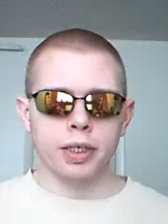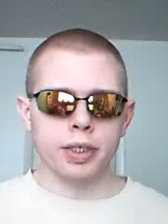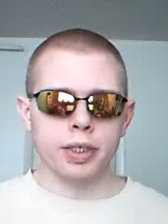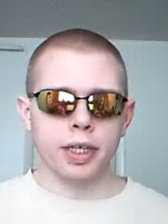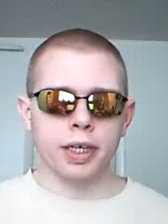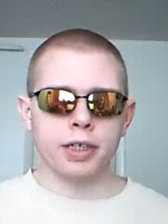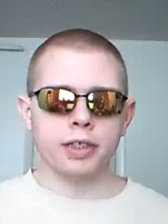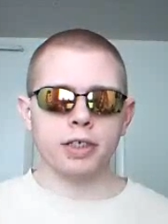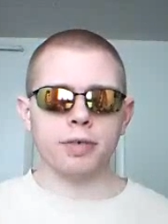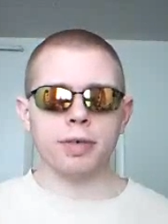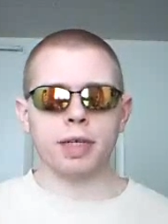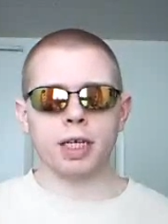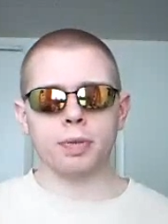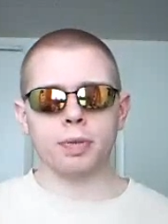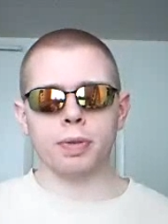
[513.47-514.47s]

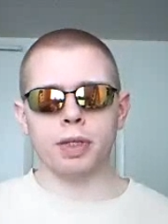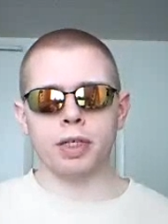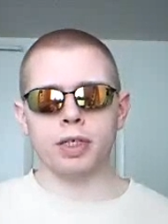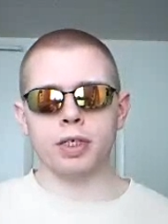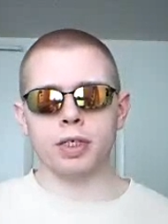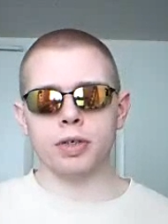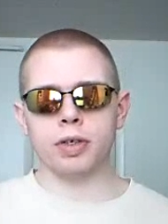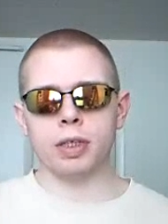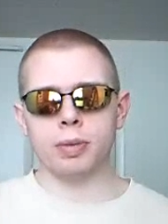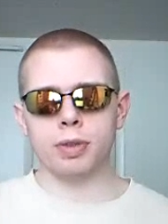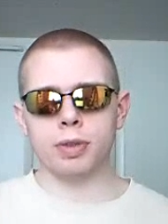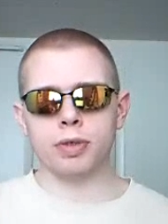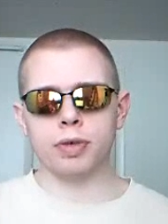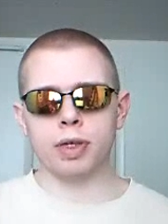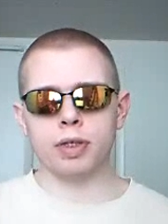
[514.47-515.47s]
Scientific explanations are
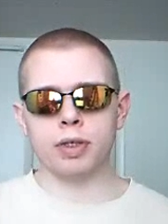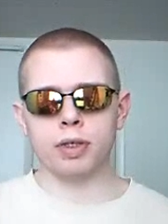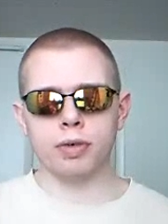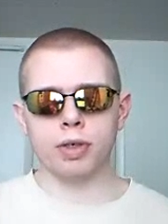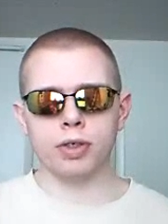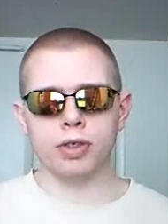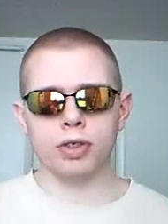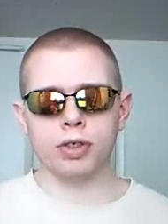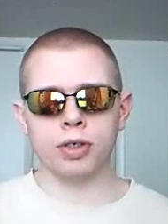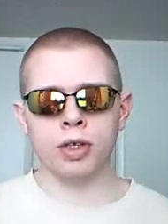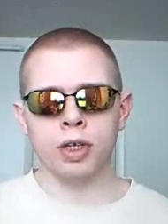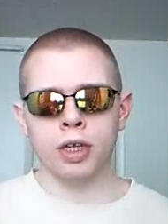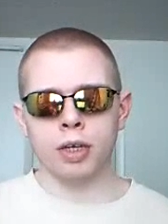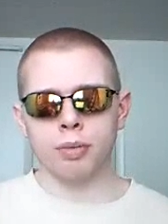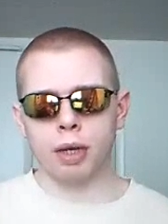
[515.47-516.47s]
attempts to answer the question,
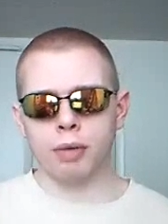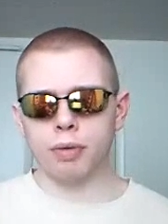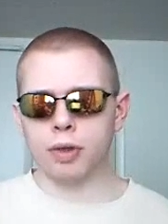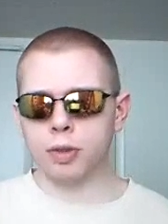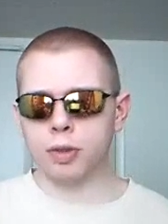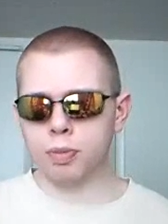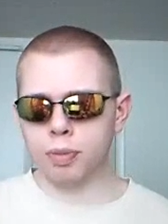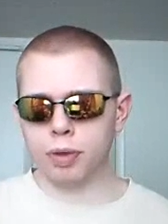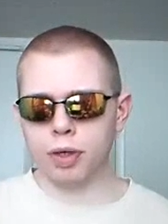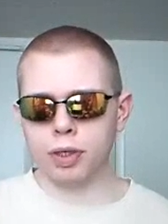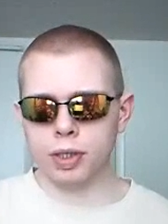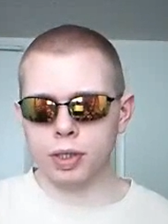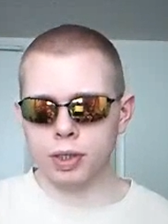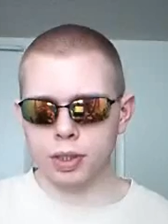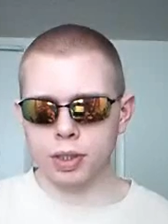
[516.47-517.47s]
by what
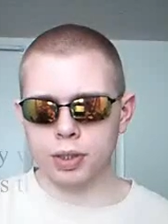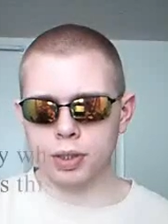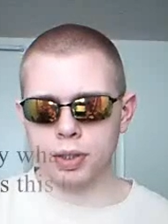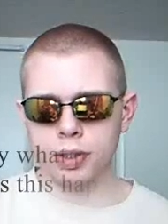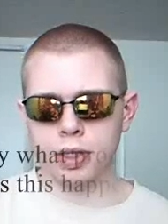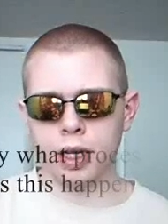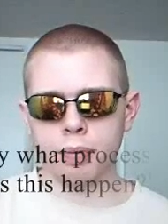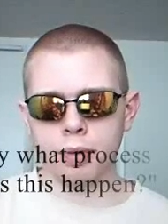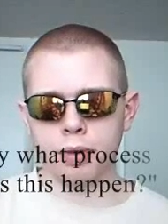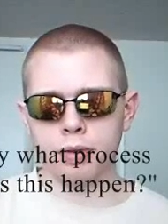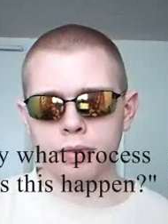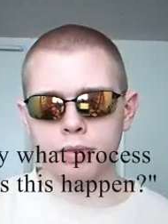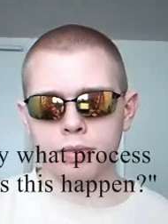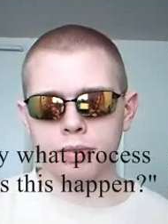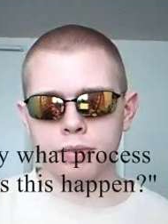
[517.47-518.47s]
process does this happen?
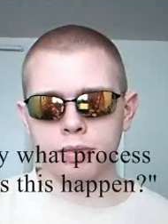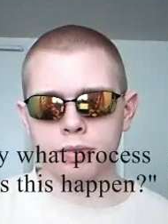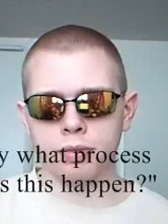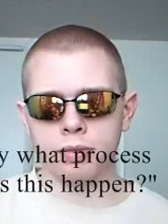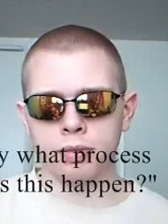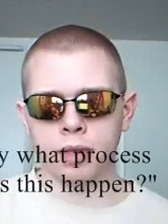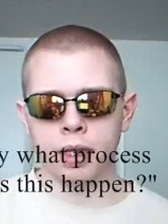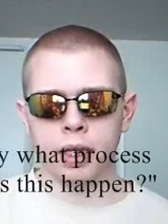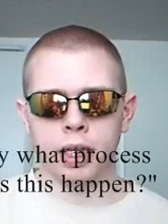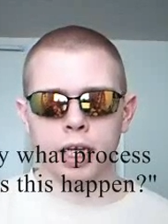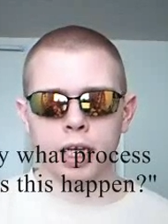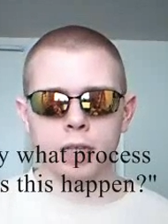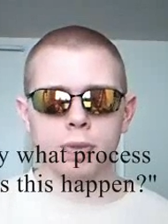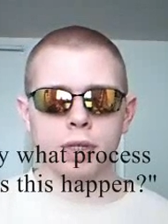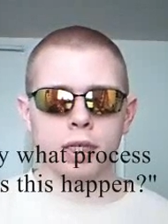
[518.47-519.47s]

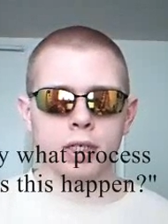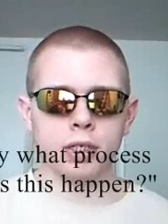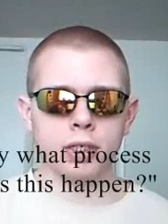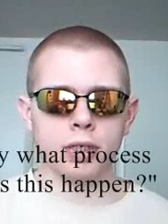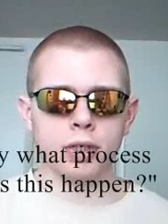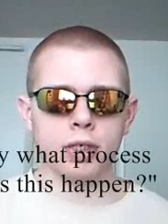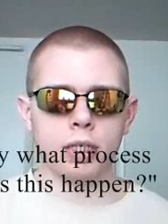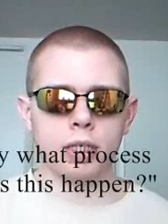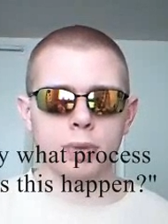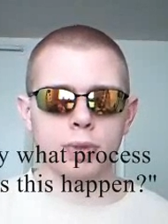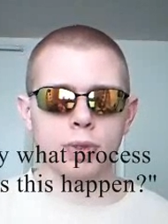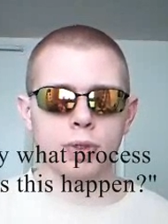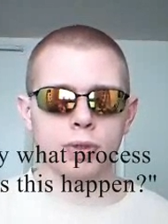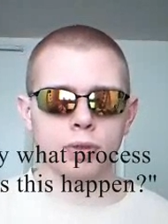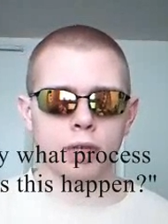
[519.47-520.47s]
Explanations are attempts
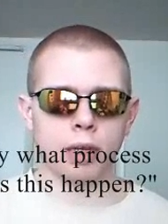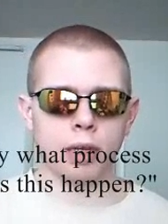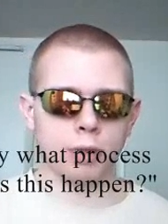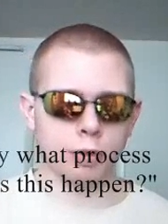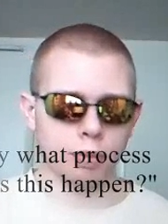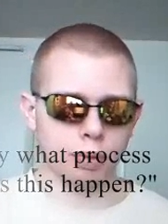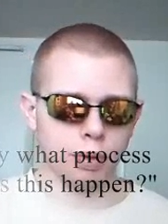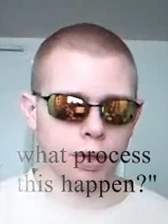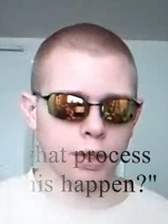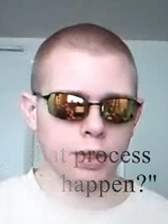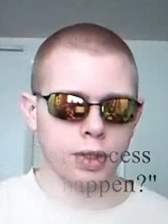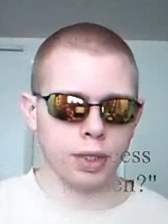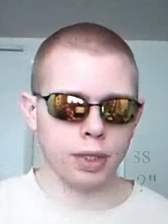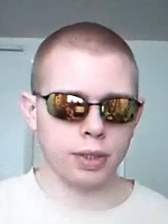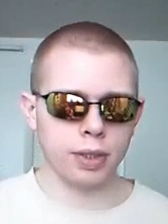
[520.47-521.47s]
to describe the
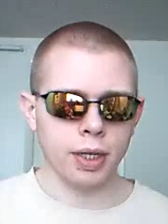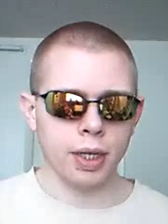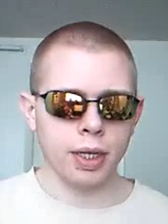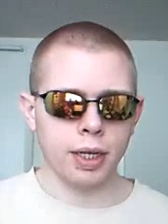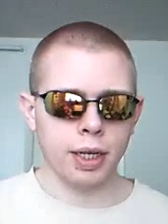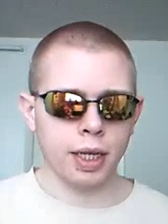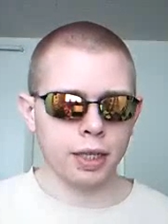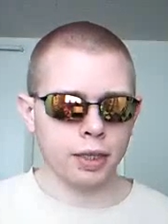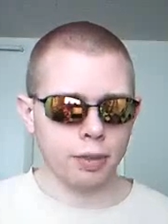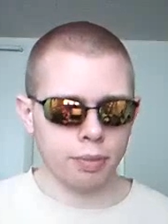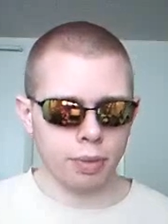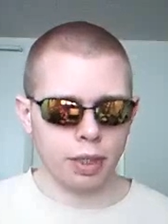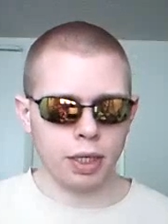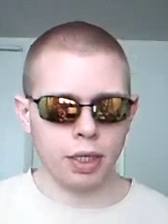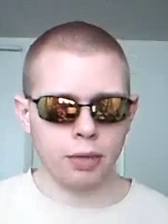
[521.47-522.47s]
process, not the
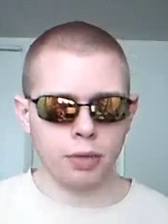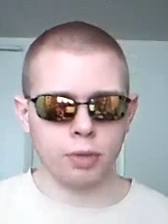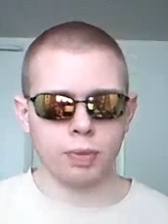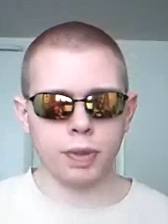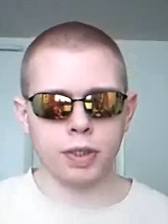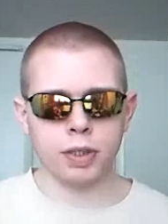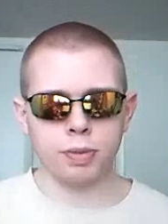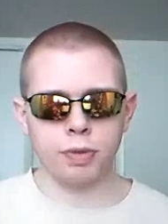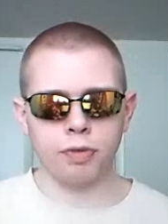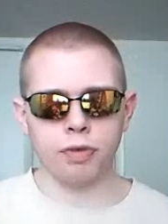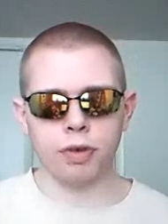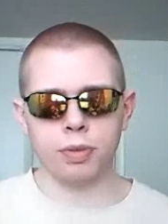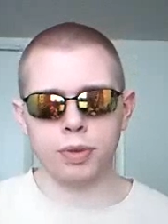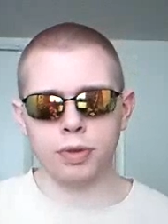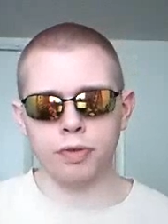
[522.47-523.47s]
being responsible
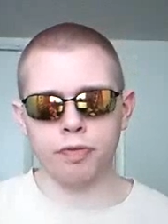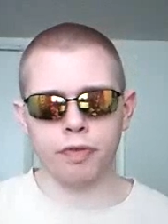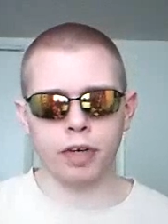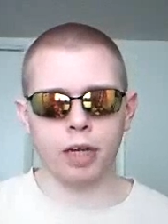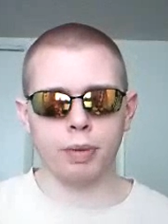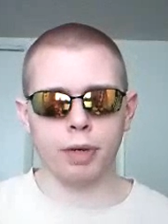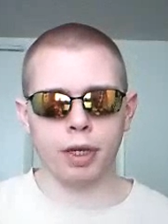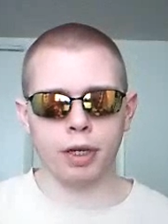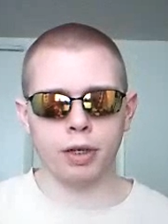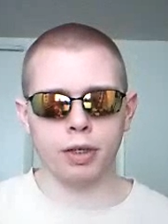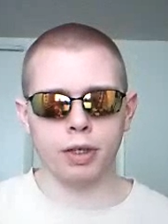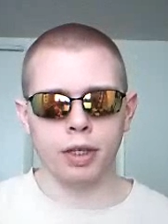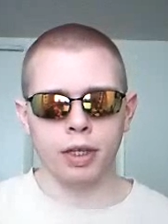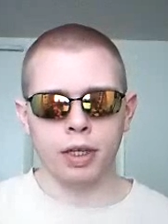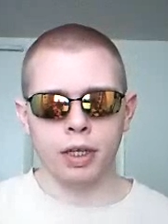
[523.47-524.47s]
for an observed phenomenon.
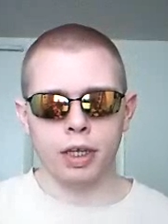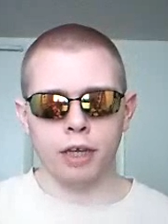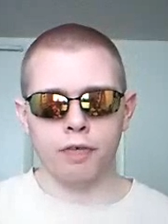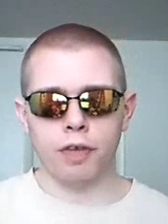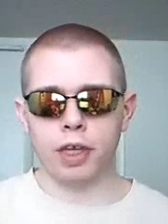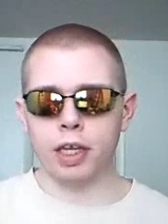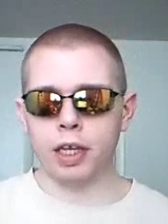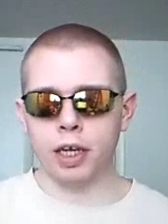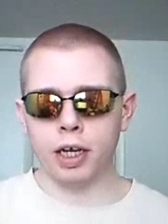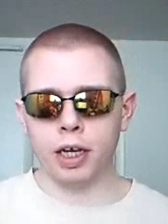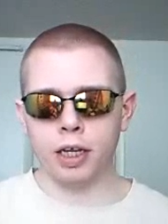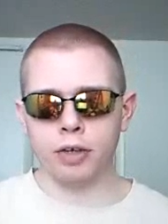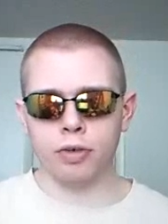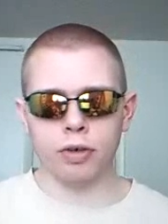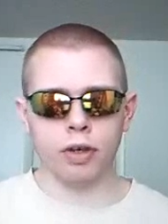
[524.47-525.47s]
If a
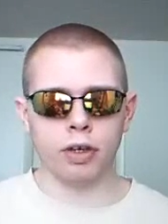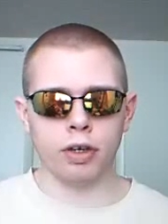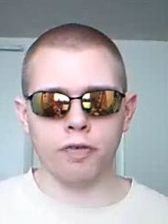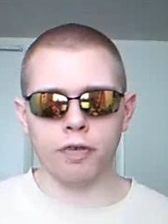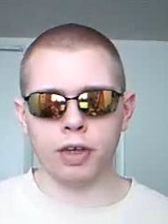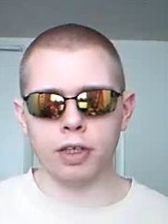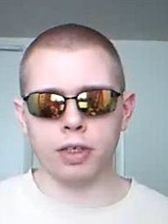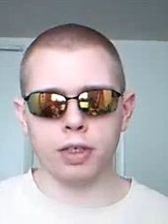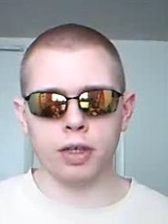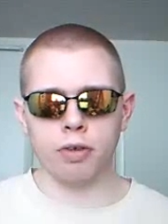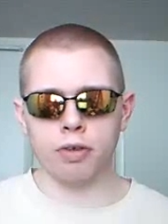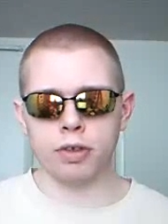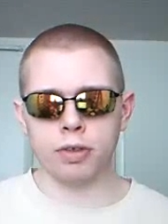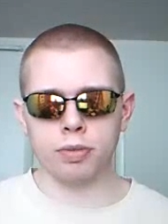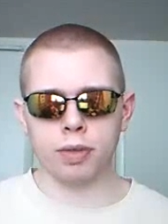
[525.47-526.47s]
God or an undefined designer
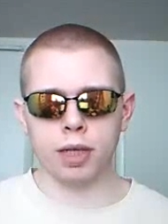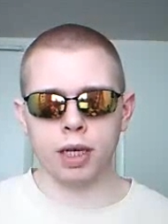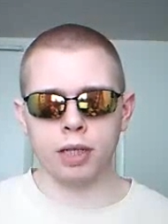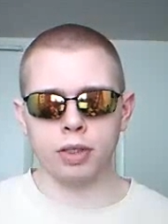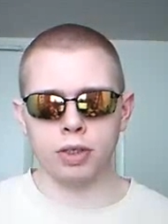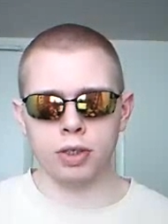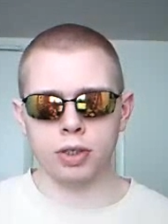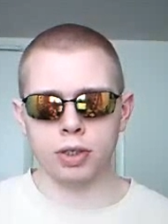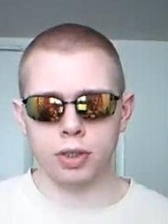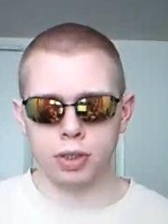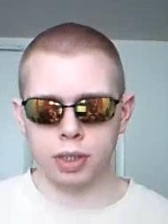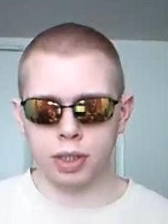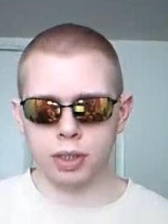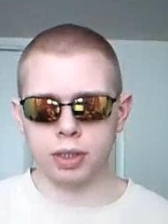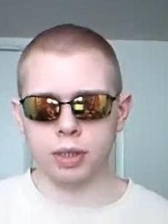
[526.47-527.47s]
of some kind just
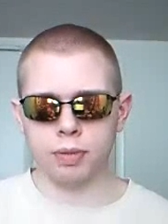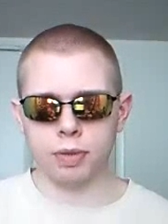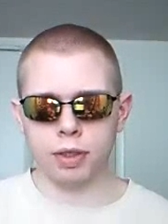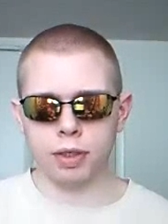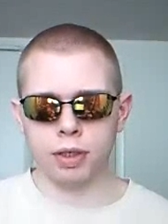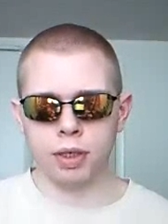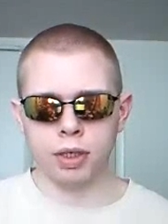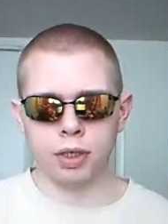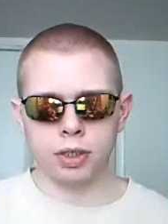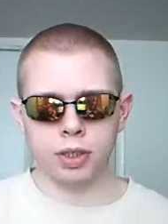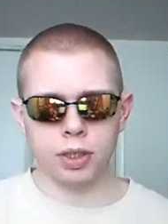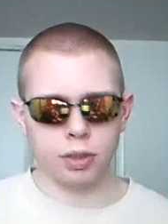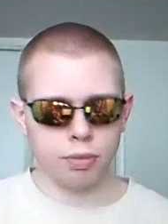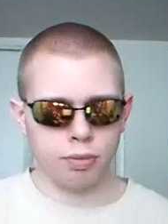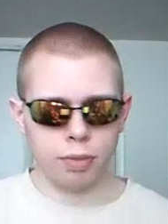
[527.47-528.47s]
did something,
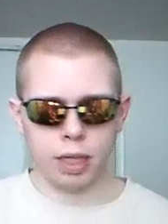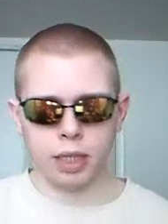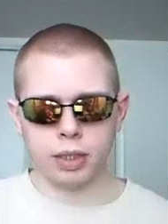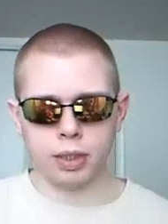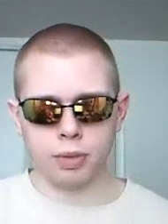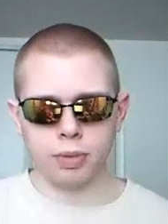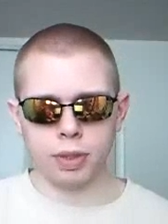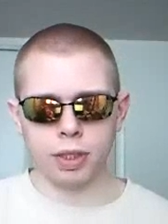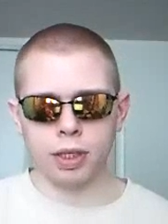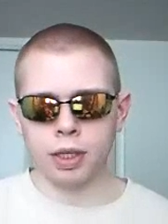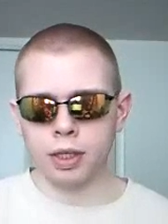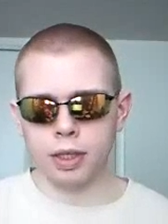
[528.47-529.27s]
just made something,